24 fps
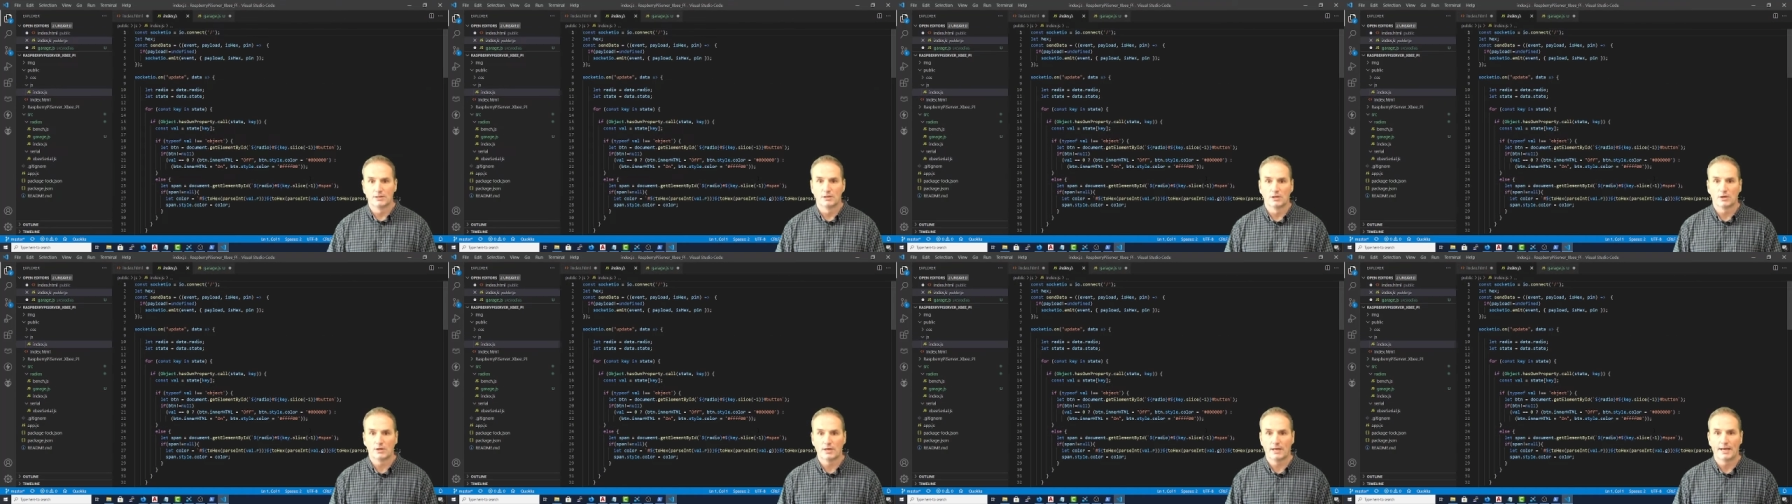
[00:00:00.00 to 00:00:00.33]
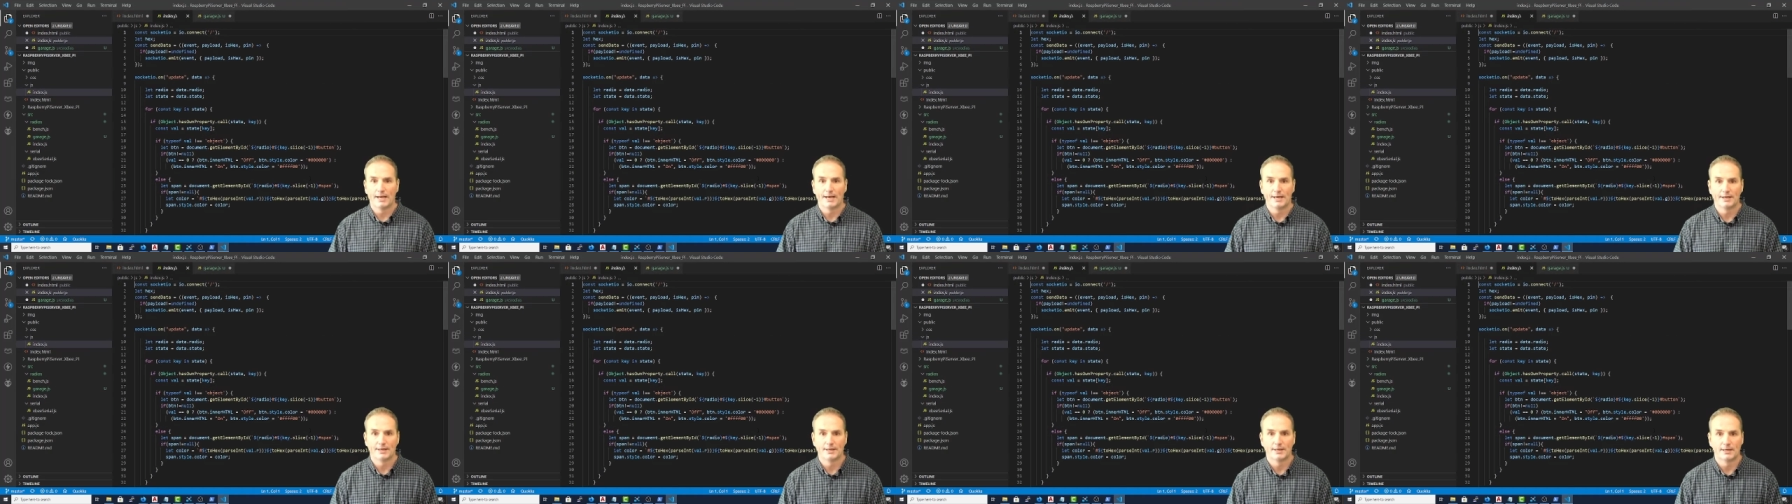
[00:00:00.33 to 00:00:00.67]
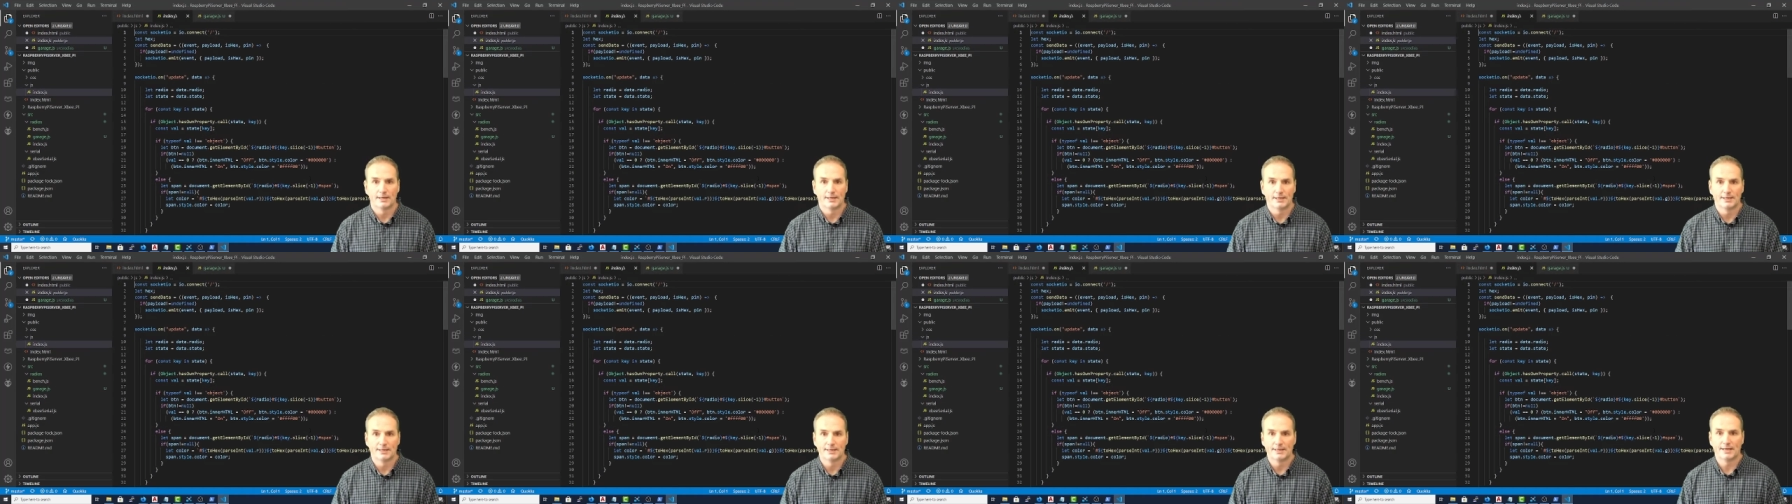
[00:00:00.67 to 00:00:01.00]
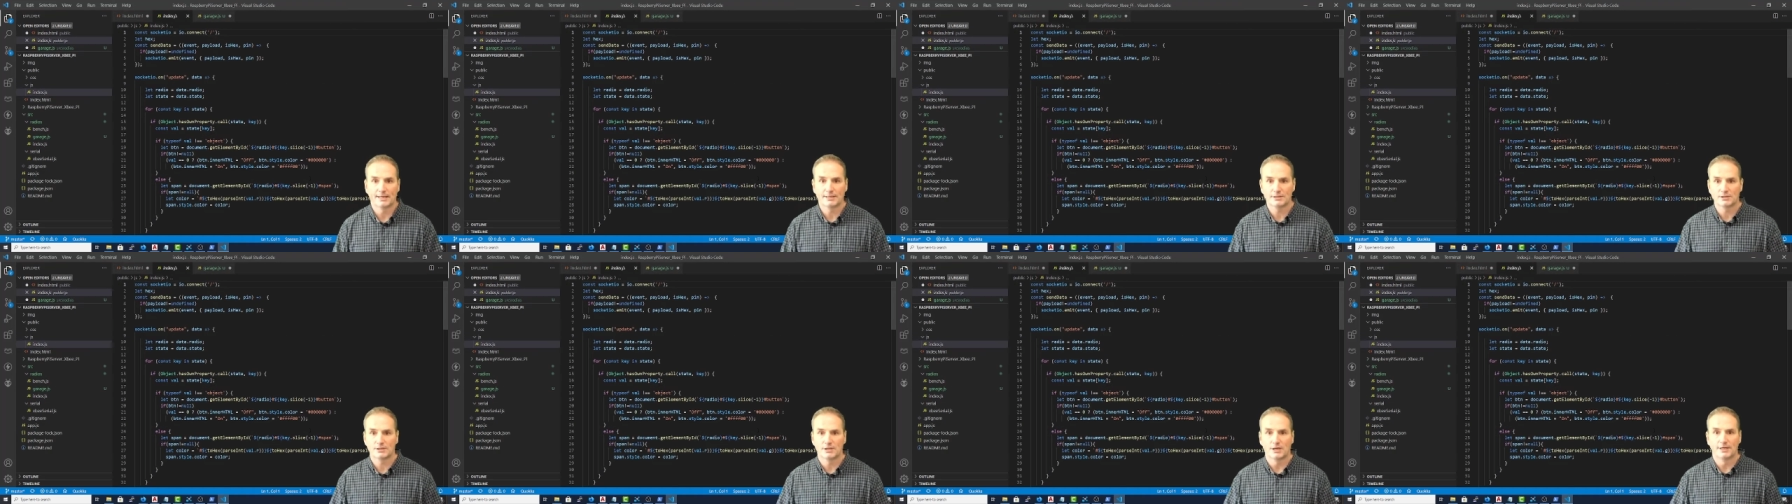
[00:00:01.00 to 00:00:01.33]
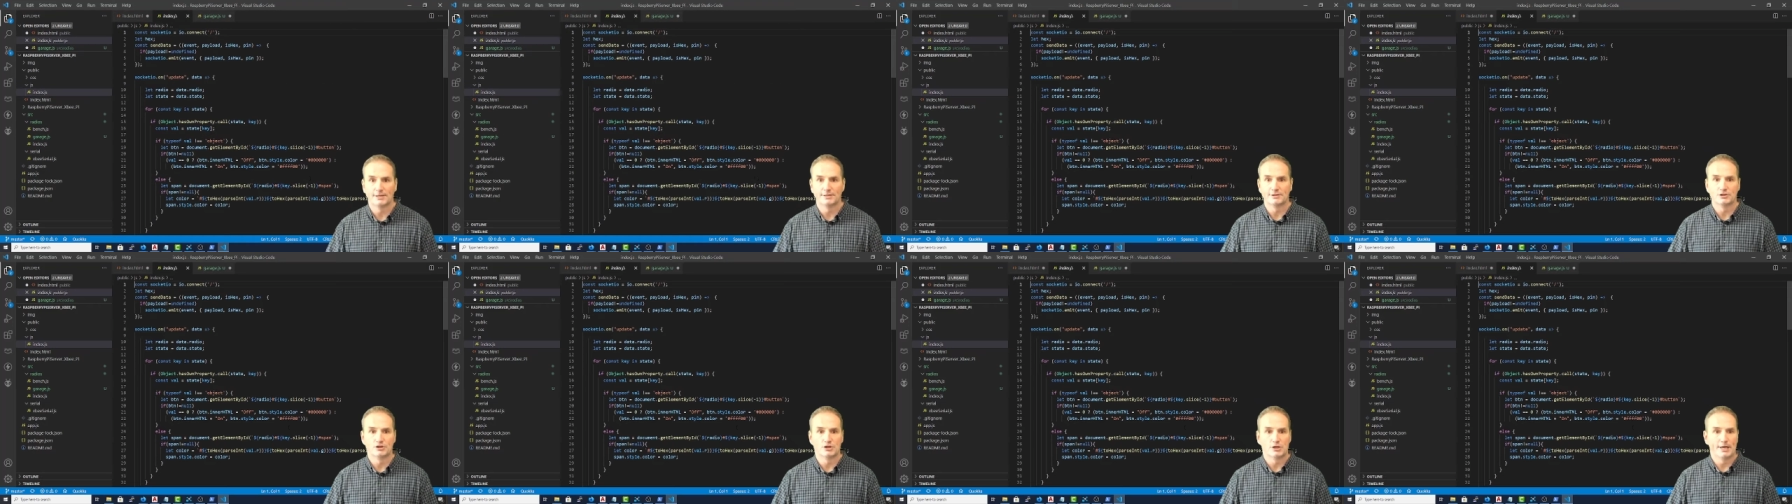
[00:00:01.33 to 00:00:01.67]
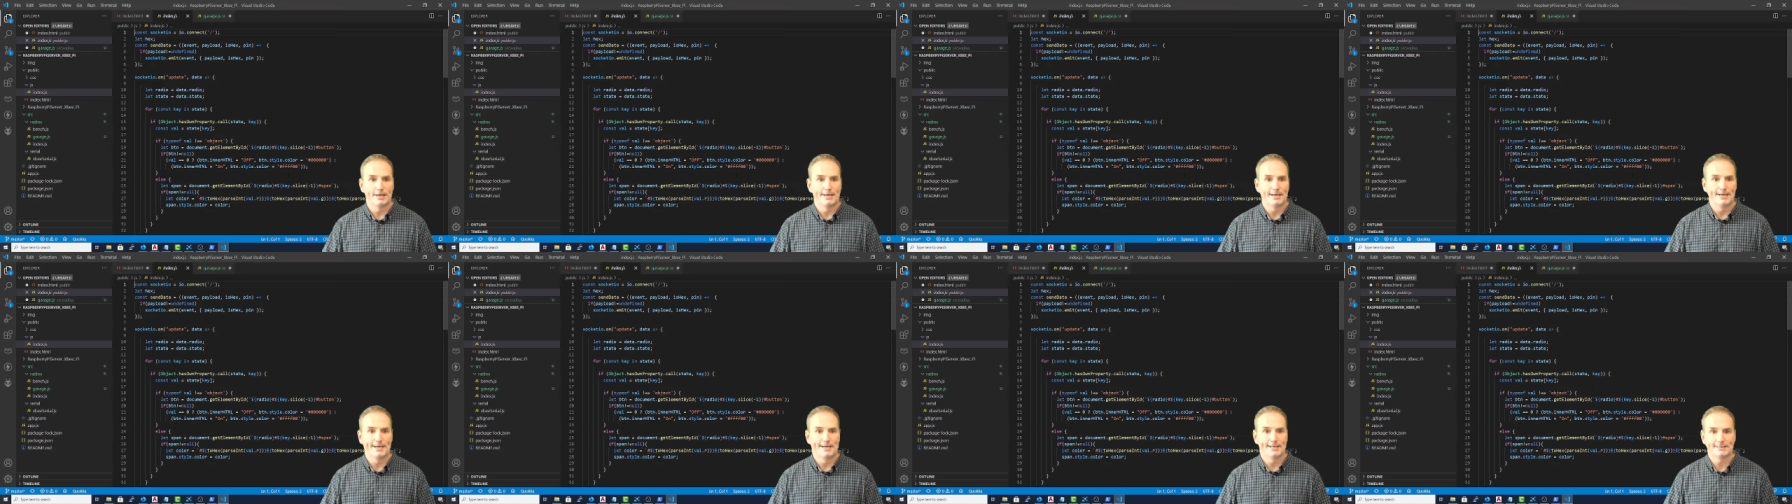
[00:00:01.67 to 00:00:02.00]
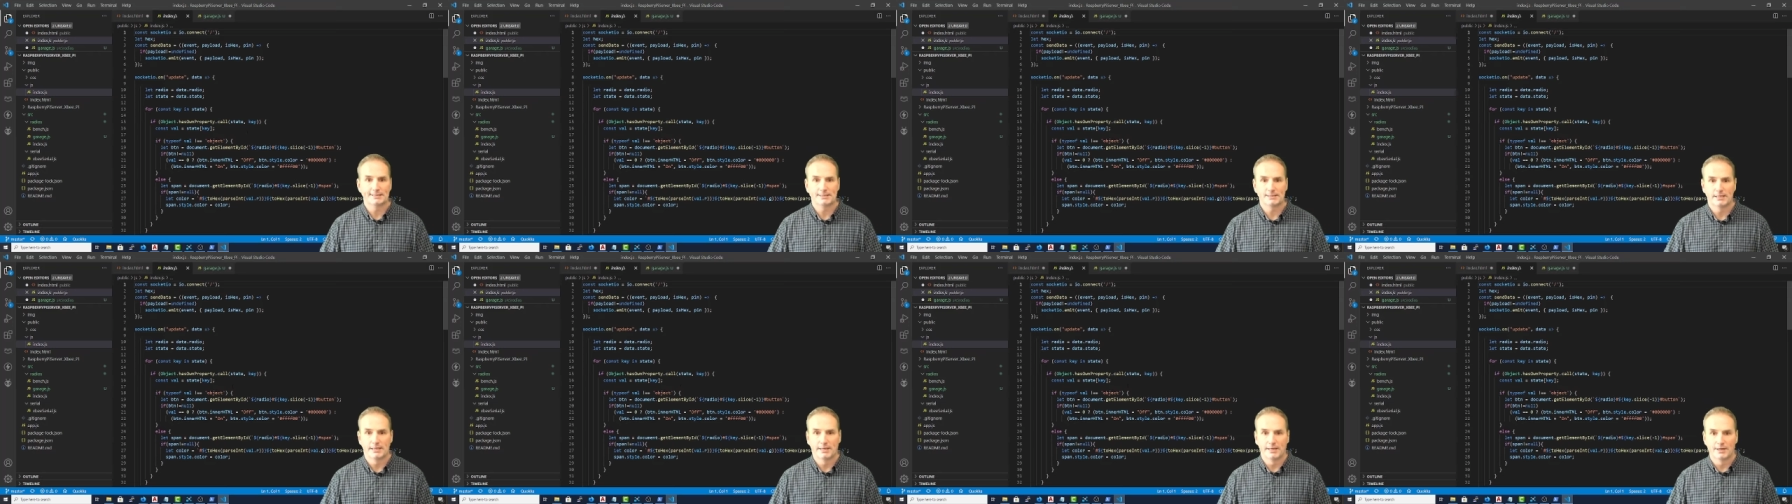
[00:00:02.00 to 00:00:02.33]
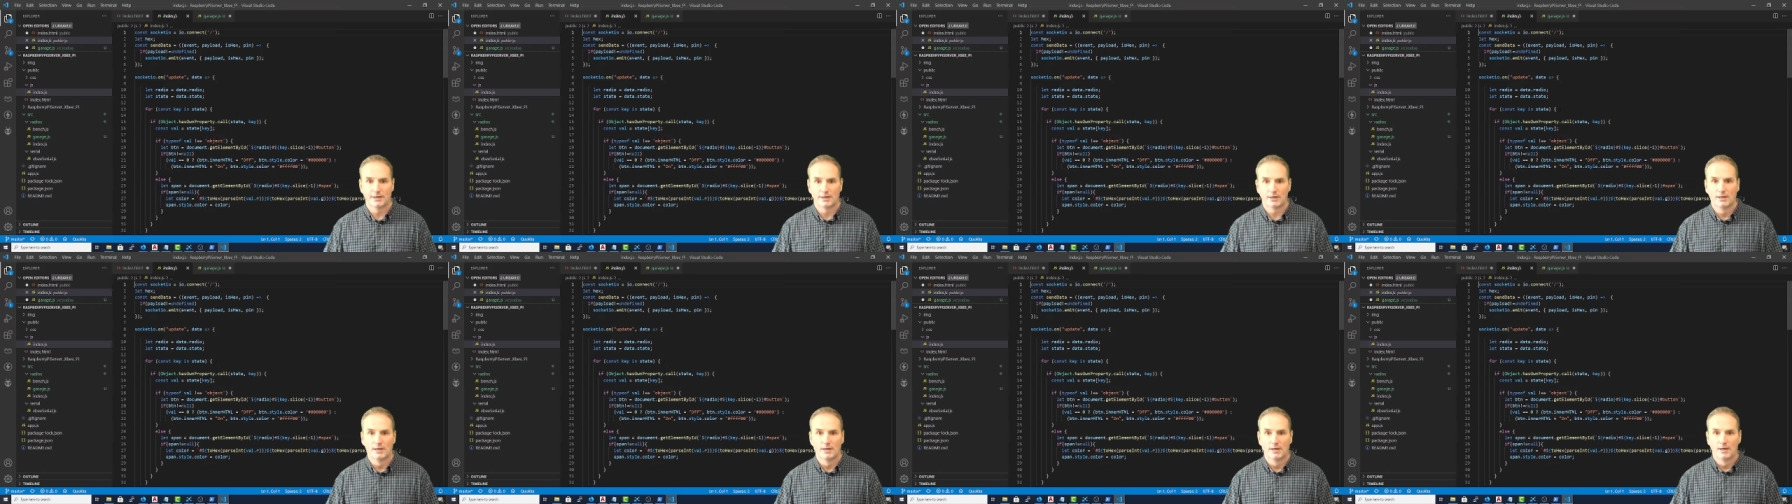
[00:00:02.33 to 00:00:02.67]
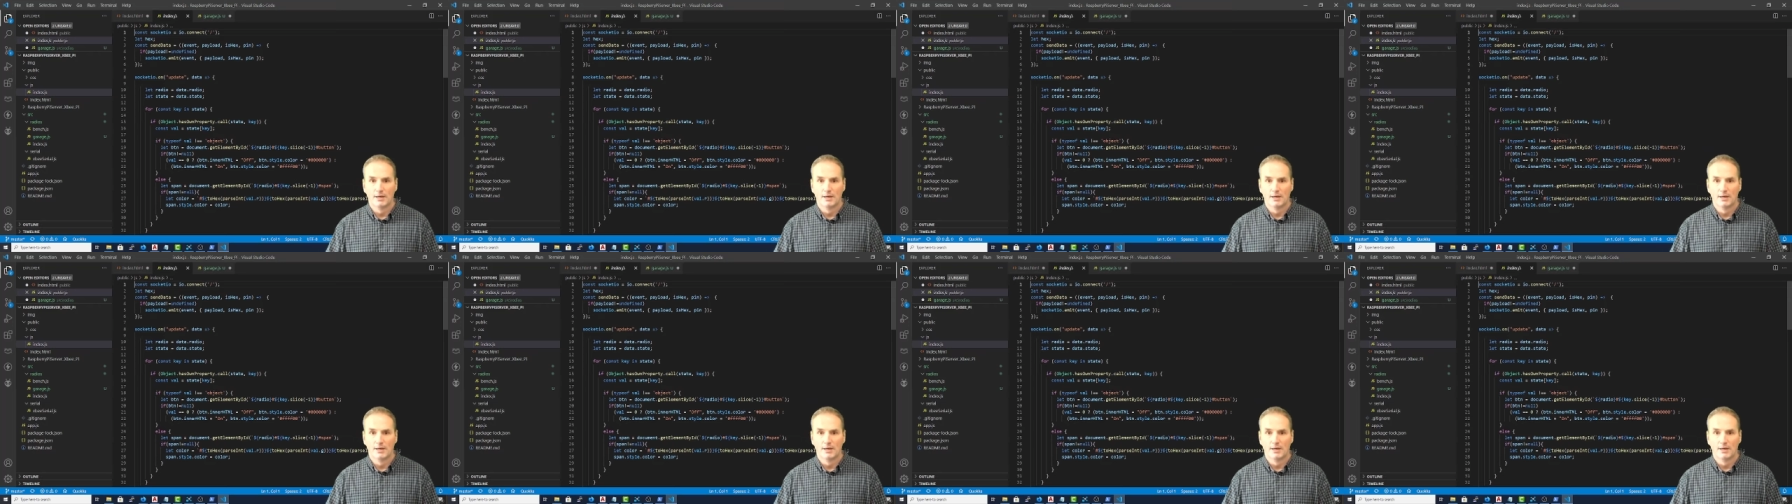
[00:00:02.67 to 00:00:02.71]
look at index.js here,